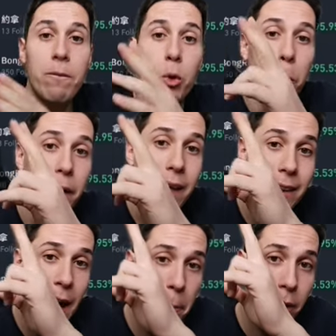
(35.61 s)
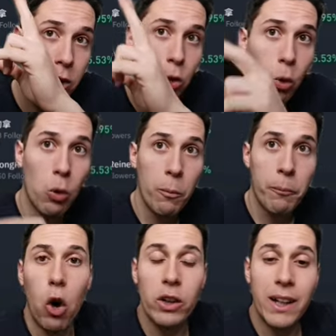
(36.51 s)
to being number 2
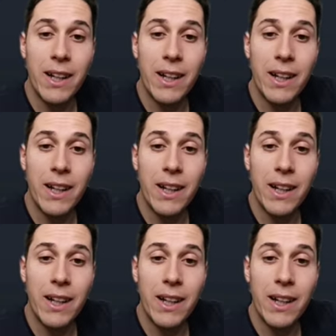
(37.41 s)
on the